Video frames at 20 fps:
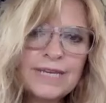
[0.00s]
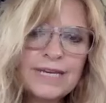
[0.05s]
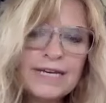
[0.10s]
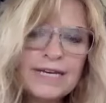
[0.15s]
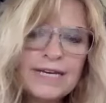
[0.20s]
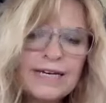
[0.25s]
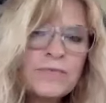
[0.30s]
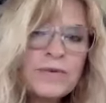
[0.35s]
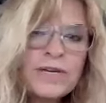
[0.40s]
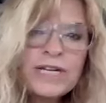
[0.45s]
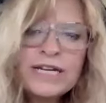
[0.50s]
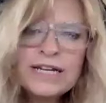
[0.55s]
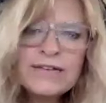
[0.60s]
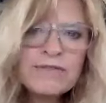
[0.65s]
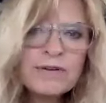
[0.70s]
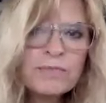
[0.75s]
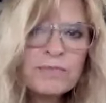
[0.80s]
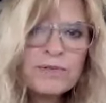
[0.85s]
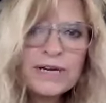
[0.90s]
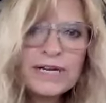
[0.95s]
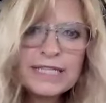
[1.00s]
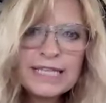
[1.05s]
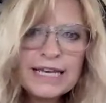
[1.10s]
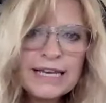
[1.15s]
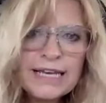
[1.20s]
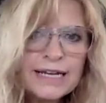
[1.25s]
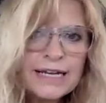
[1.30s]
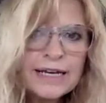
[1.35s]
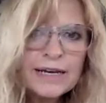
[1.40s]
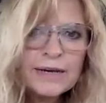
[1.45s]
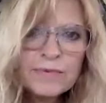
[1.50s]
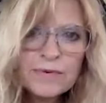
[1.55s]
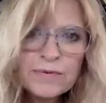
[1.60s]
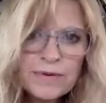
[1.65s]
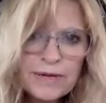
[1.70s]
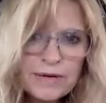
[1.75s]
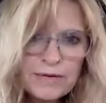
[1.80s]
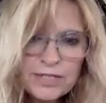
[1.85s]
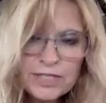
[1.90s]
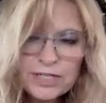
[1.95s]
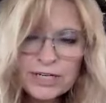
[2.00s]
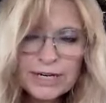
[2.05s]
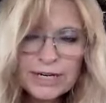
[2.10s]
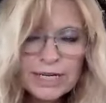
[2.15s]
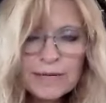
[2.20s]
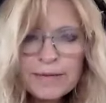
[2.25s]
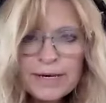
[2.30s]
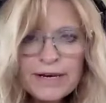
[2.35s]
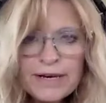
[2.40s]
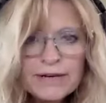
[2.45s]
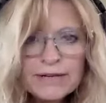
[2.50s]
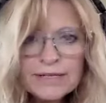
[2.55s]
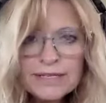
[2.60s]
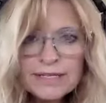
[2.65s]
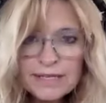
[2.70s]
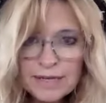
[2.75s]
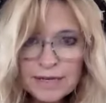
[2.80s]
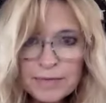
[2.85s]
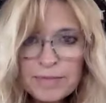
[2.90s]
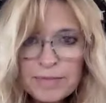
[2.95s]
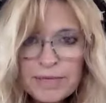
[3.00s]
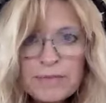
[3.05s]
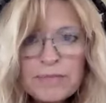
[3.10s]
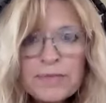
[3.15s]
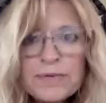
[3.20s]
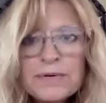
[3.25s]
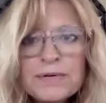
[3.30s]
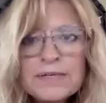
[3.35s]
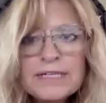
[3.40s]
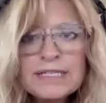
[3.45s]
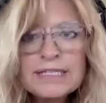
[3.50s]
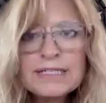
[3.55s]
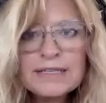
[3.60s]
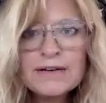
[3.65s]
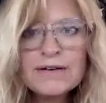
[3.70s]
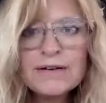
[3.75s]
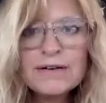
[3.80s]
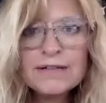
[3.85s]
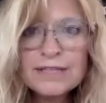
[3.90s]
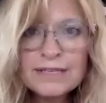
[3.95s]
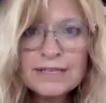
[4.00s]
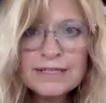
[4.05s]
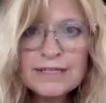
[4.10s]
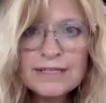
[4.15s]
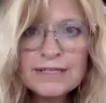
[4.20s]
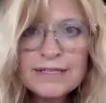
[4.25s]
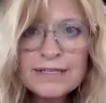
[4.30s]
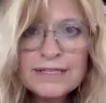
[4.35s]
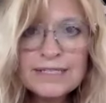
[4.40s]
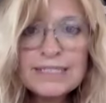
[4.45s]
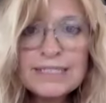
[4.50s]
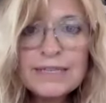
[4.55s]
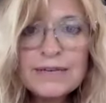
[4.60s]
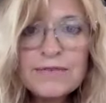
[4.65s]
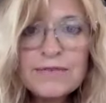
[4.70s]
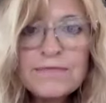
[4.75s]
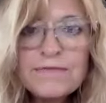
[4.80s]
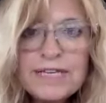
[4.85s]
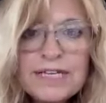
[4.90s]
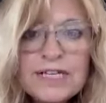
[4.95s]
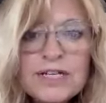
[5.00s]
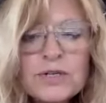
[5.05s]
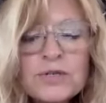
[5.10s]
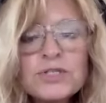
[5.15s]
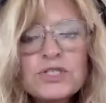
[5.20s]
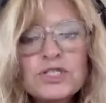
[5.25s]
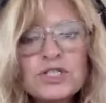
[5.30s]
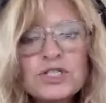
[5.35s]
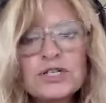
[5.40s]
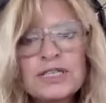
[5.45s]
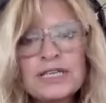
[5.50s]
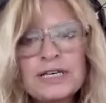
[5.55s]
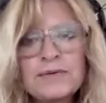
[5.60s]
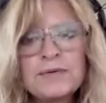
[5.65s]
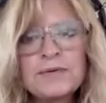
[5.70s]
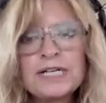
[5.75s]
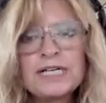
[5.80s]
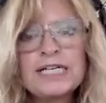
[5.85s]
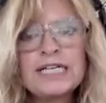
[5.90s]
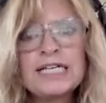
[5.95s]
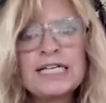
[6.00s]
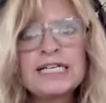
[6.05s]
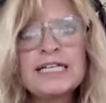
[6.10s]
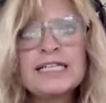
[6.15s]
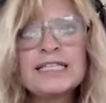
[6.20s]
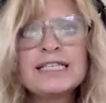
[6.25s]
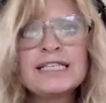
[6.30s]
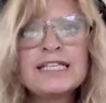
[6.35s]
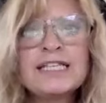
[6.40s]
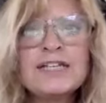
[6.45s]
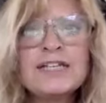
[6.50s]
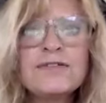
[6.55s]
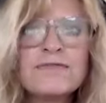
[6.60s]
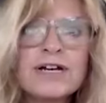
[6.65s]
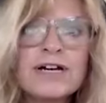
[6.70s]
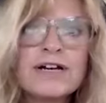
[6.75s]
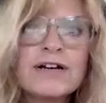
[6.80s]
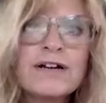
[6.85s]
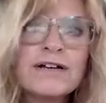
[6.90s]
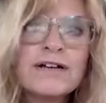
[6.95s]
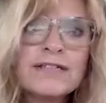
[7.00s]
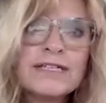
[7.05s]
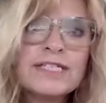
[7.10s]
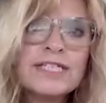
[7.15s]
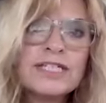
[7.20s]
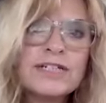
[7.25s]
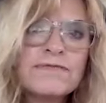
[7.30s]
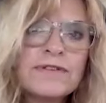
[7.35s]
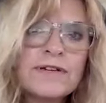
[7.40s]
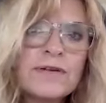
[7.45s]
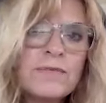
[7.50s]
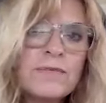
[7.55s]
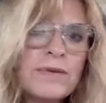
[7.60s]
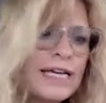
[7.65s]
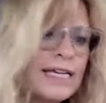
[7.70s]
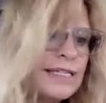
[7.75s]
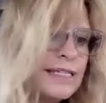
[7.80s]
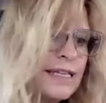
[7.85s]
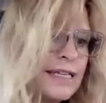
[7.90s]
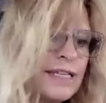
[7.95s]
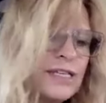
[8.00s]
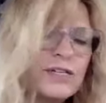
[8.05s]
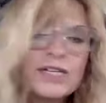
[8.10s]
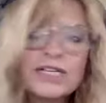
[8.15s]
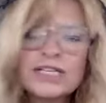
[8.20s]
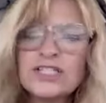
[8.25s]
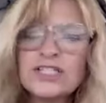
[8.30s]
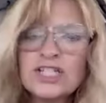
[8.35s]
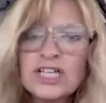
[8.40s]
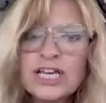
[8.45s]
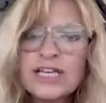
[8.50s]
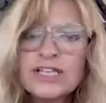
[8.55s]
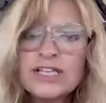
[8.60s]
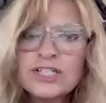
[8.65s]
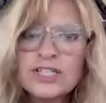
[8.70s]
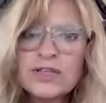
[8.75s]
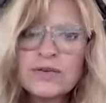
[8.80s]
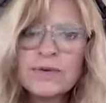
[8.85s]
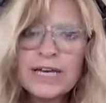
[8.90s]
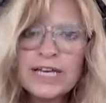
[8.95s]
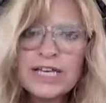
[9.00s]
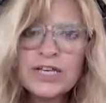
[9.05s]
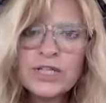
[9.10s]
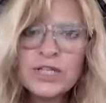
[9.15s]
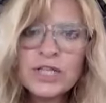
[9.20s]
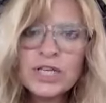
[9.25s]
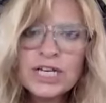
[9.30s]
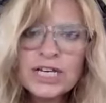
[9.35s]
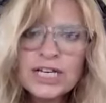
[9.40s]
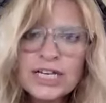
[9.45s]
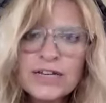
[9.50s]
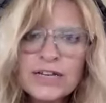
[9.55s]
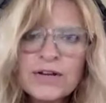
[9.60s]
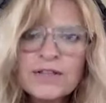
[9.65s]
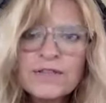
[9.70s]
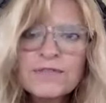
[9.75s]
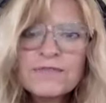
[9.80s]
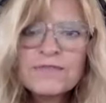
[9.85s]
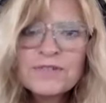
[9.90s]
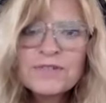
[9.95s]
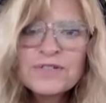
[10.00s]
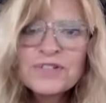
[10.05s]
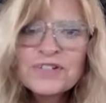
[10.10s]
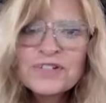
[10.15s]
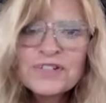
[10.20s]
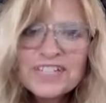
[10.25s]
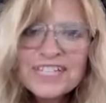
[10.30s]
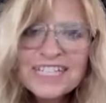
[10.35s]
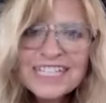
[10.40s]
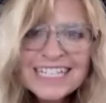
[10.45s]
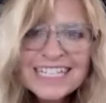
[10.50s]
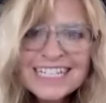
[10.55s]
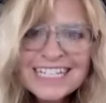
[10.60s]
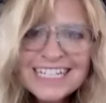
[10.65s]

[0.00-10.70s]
yeah, but, and we didn't even bring that up when we were talking about young people. Is all the the selfie culture mm-hmm. that we're mm-hmm. in, and then you've got all the different ways that you can change the way you look. You know, the filters. Yeah,